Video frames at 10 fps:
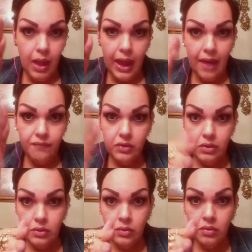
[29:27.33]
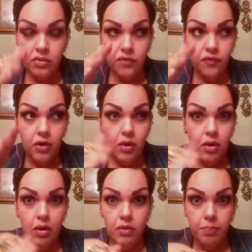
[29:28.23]
I have to lose,
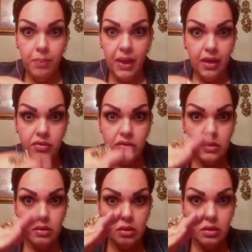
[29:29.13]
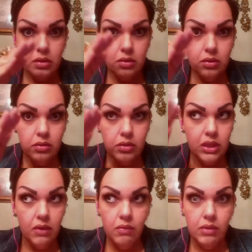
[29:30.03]
for the past
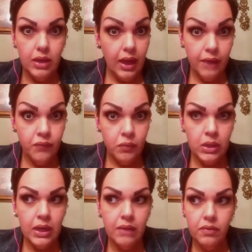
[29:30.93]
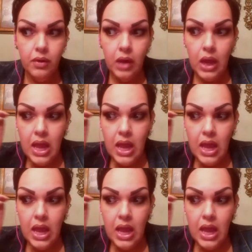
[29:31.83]
year and a half or whatever.